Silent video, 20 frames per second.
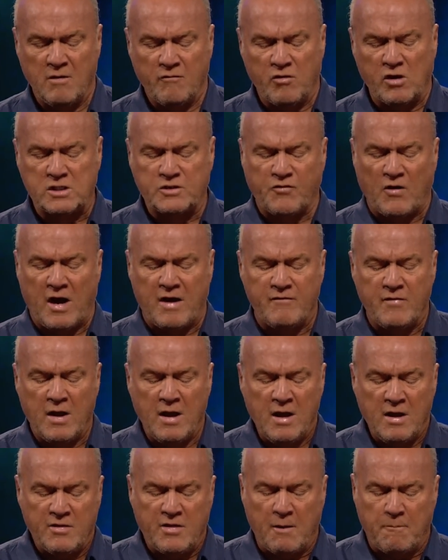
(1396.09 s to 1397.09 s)
Verse
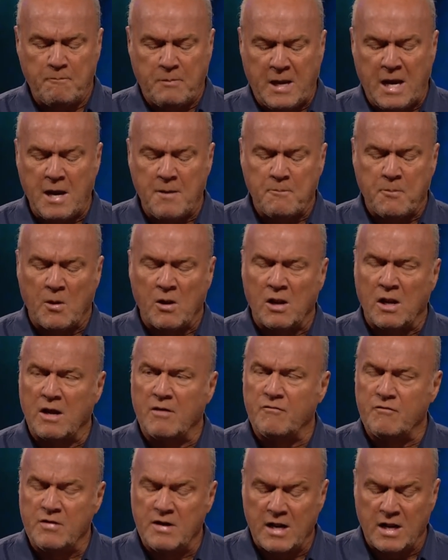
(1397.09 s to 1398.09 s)
5, the people
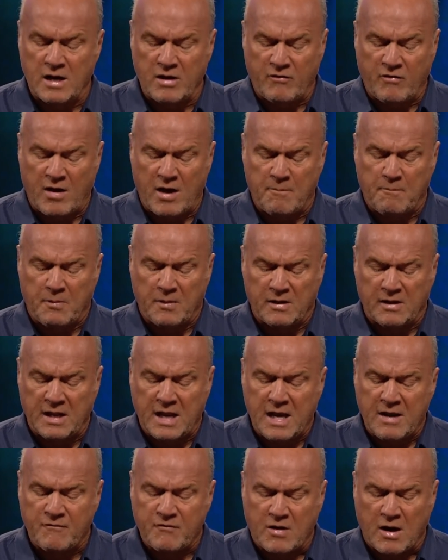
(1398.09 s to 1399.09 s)
of Nineveh
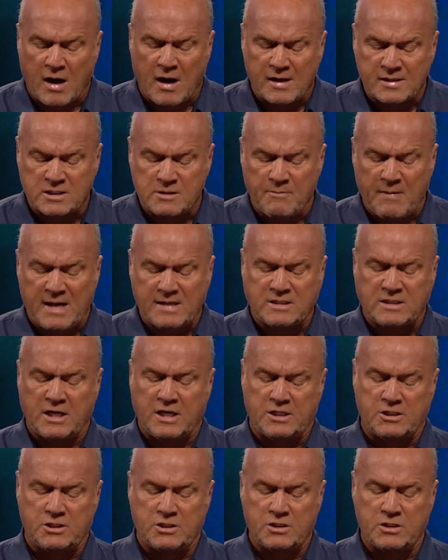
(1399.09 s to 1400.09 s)
believed God's
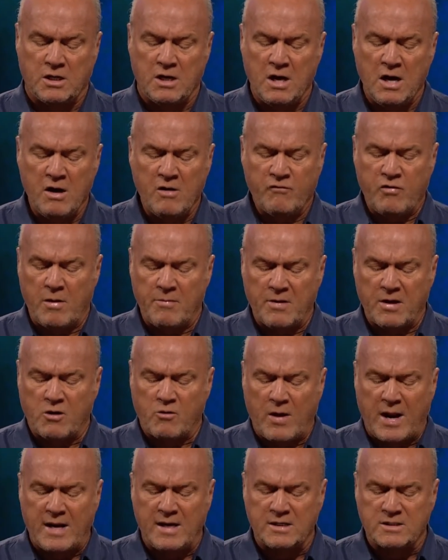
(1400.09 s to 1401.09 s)
message, from the
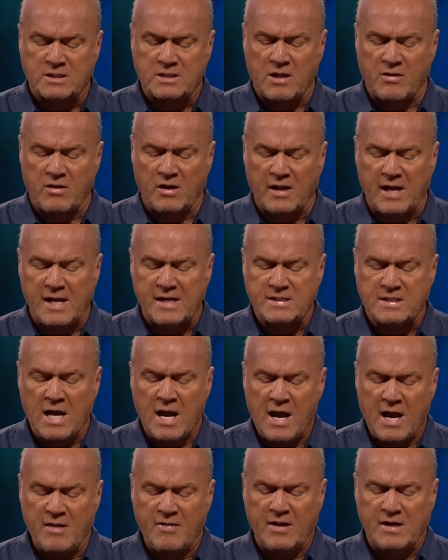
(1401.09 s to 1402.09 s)
greatest to the least,
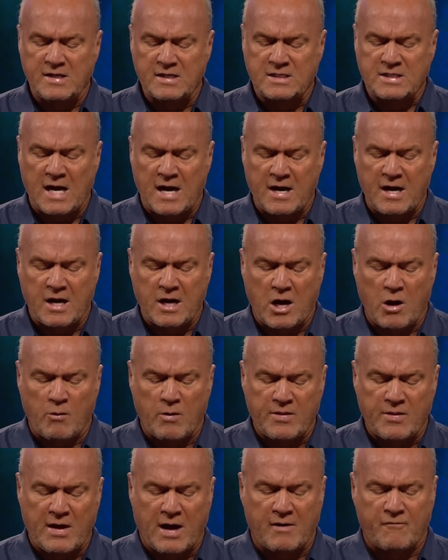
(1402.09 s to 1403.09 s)
and they decided to go
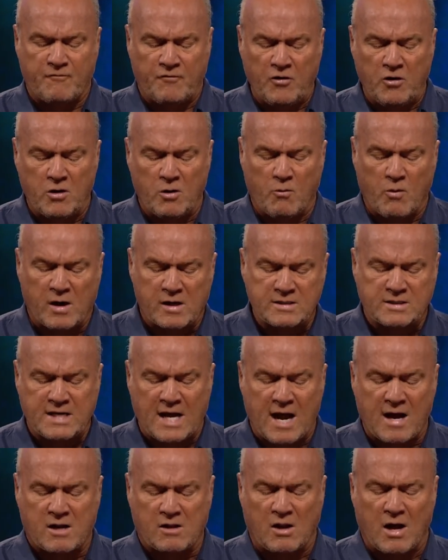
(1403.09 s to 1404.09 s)
without food and wear
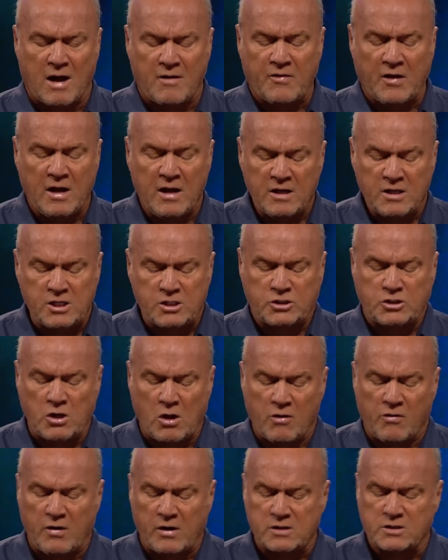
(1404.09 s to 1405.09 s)
sackcloth to
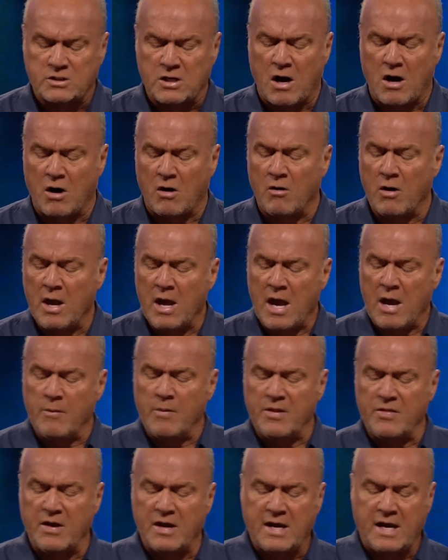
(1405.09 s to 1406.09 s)
show their sorrow. And
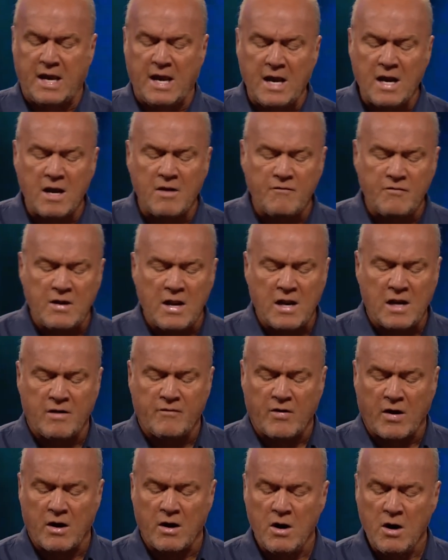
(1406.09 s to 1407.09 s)
when the king of
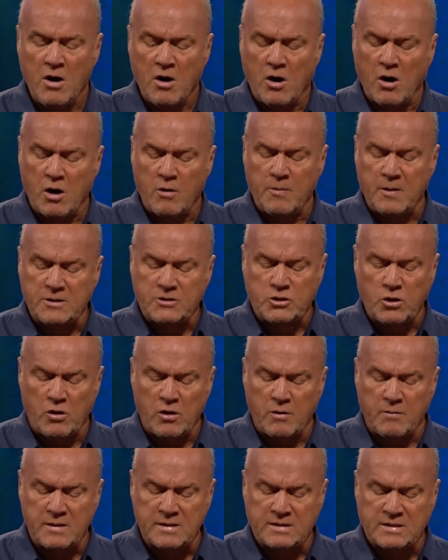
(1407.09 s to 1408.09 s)
Nineveh heard what
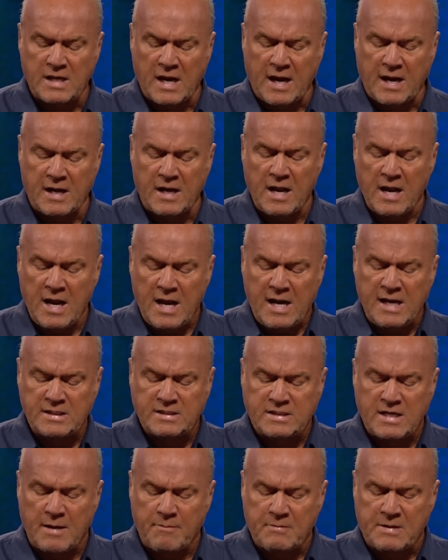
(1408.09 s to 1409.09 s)
Jonah was saying, he
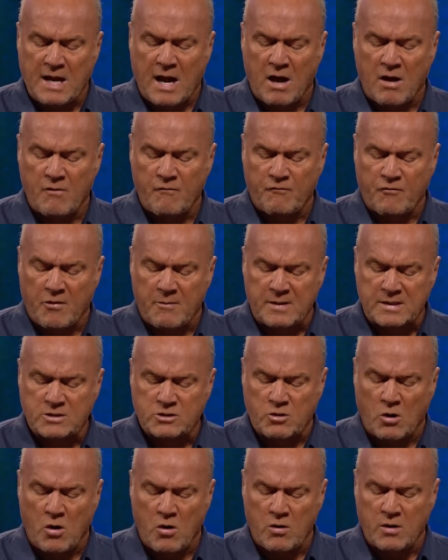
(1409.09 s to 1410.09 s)
stepped down from his
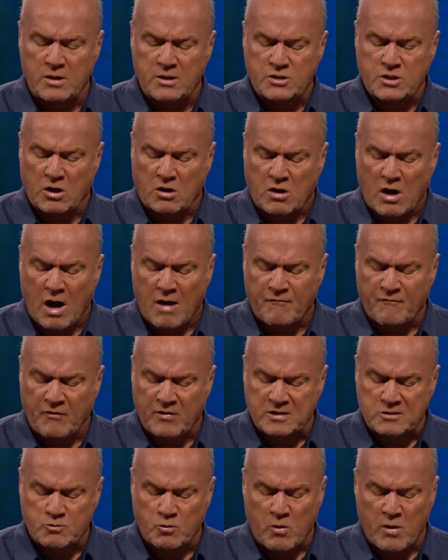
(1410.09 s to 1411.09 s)
throne and took off
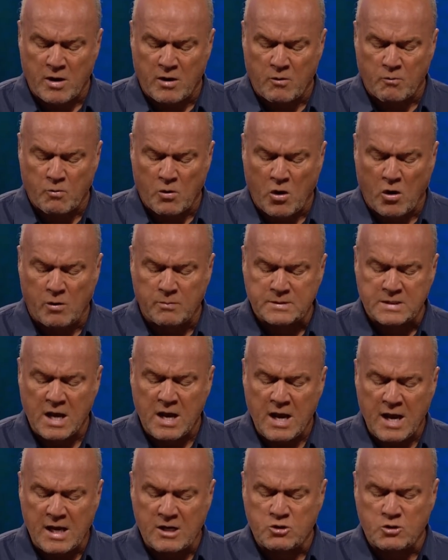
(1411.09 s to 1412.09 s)
his royal robes
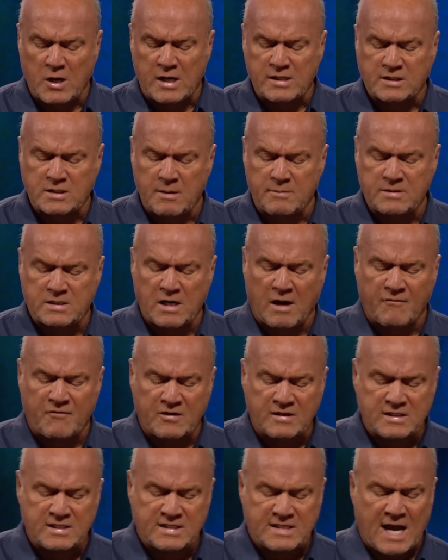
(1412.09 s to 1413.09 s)
and dressed himself
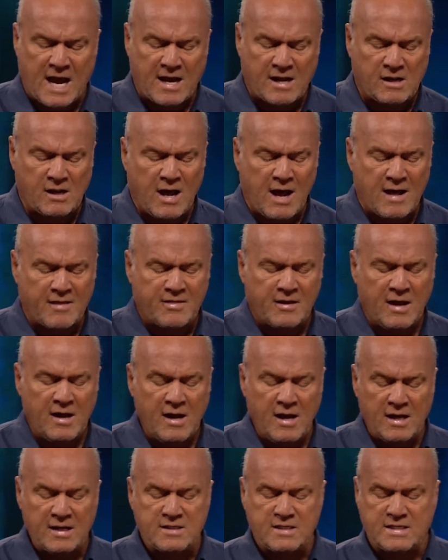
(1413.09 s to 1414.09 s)
in sackcloth
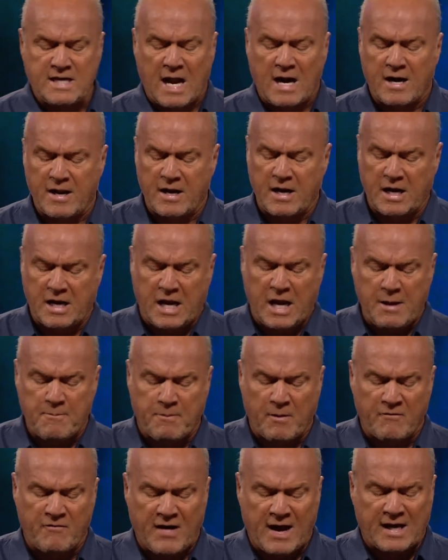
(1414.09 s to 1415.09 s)
and sat on a heap
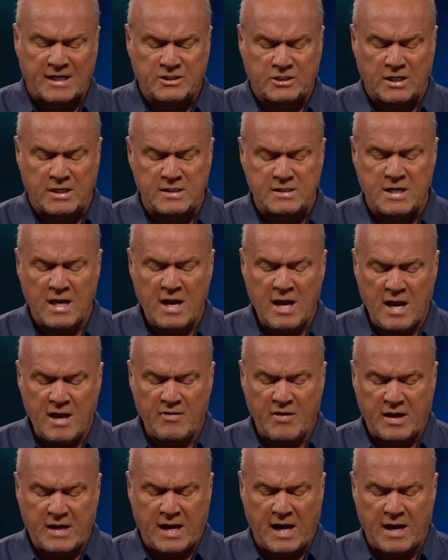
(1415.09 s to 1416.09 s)
of ashes. And
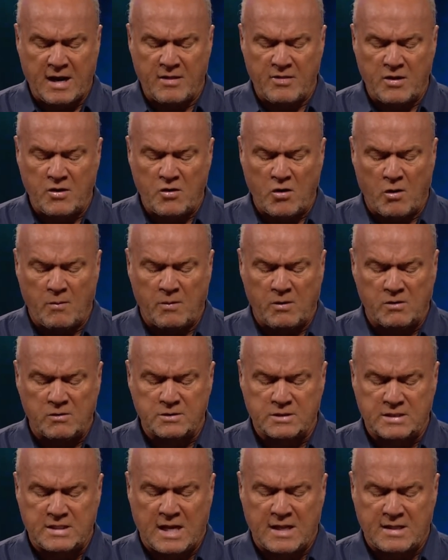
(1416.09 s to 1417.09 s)
the king and the
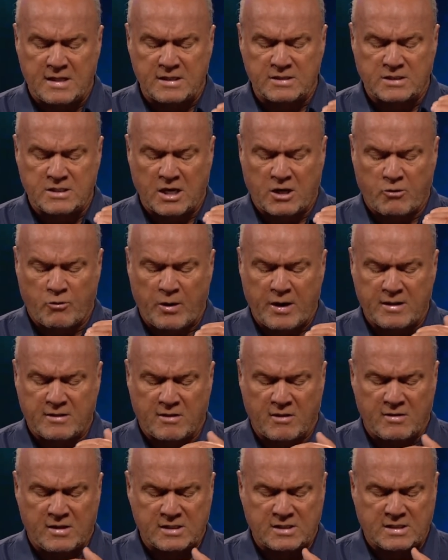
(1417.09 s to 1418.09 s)
nobles sent this decree
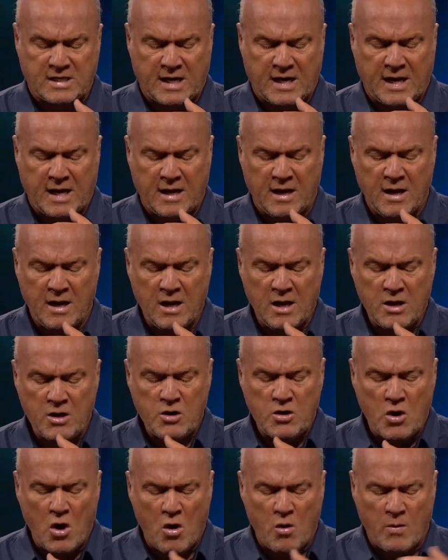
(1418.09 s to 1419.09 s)
through the city,
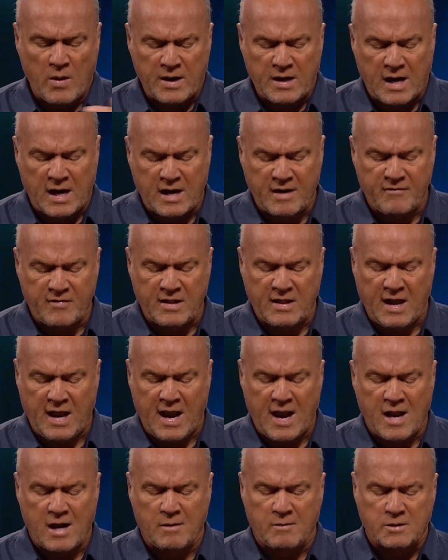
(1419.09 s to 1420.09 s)
no one, not even the
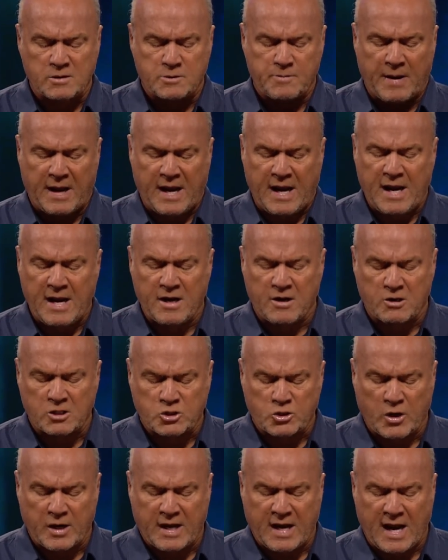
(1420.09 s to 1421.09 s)
animals, may eat or
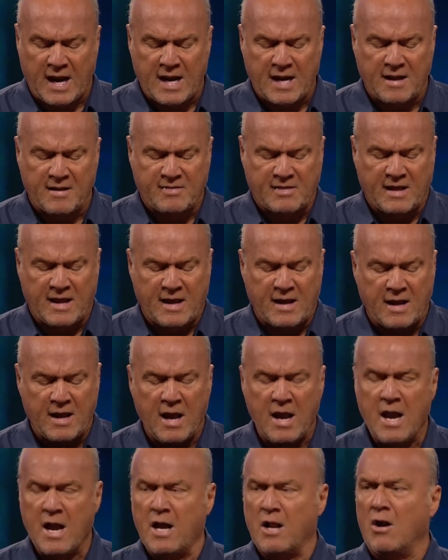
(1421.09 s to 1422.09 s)
drink anything
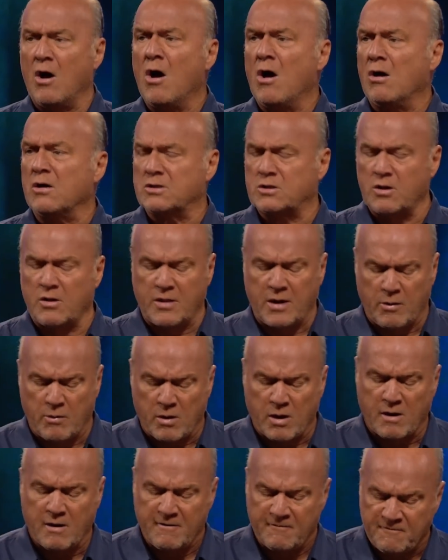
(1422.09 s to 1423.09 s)
at all. So they
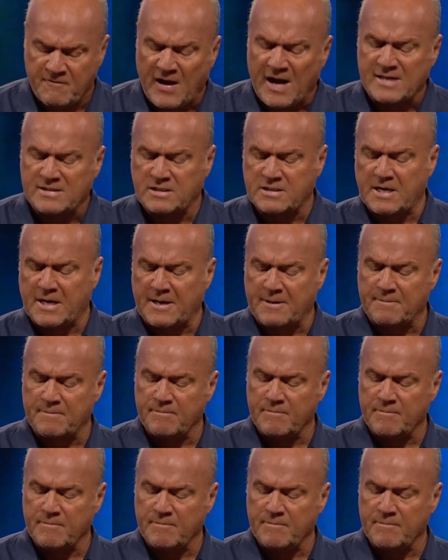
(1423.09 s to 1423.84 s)
were fasting.